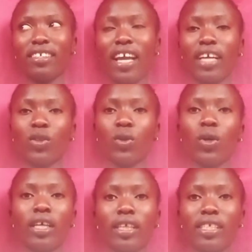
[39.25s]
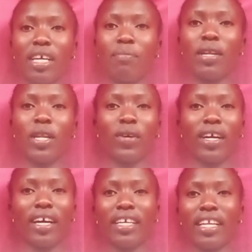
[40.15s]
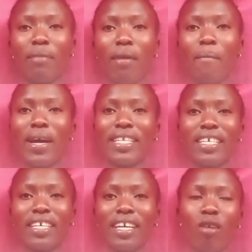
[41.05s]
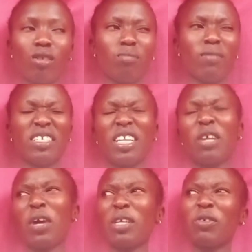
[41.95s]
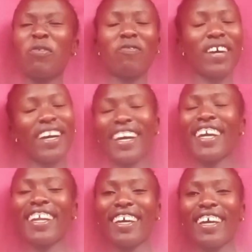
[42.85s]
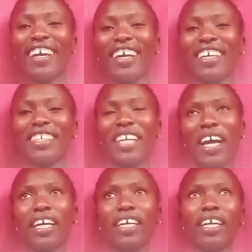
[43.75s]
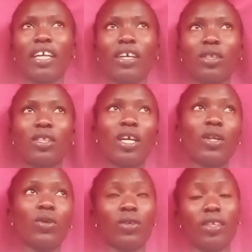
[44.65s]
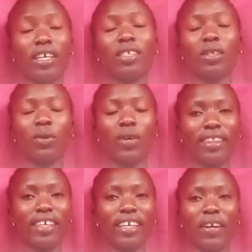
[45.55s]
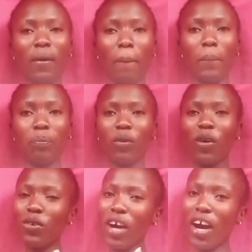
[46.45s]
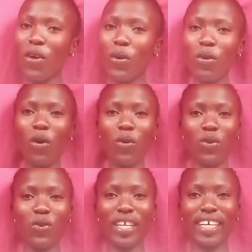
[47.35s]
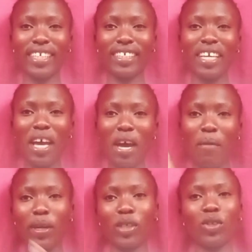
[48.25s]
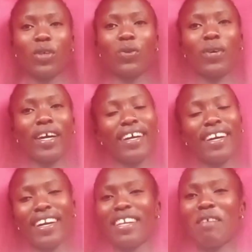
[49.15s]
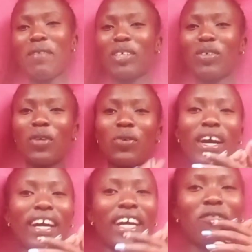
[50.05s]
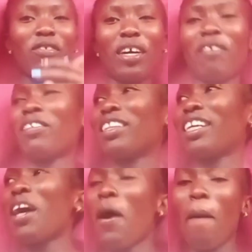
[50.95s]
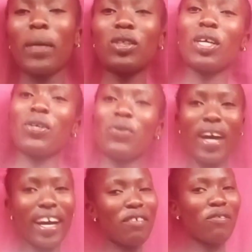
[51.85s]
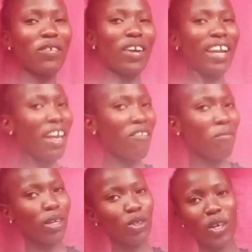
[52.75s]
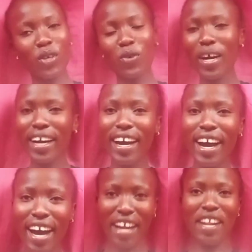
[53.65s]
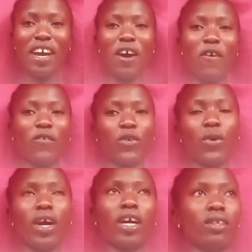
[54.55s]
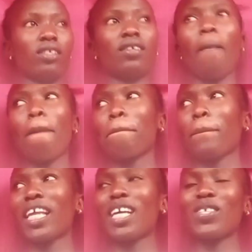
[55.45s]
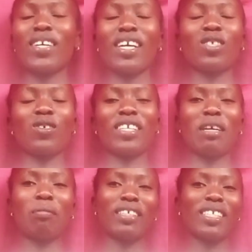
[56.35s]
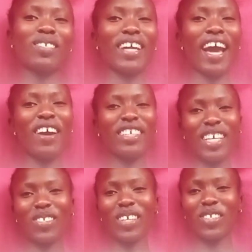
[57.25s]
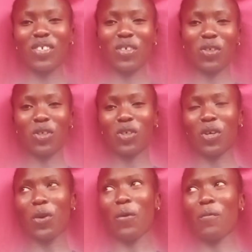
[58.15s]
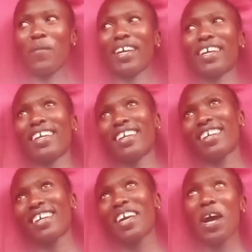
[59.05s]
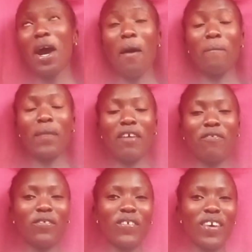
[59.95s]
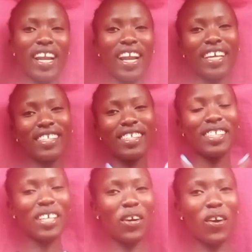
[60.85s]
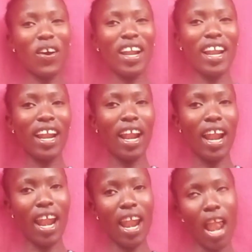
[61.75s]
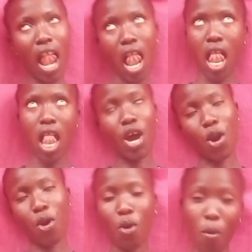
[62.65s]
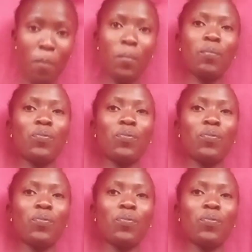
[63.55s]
Yeah, so that time nilikuanga in a mabati house, but ilikuwa tu vacant. Yeah, and I want to tell you that one thing, when you are ukuoku duniani, make sure you work hard. Make sure you work hard for everything. Make sure you work hard for your life. Make sure you work hard for your house. Yeah, so guys, today I just want to show you my full single room.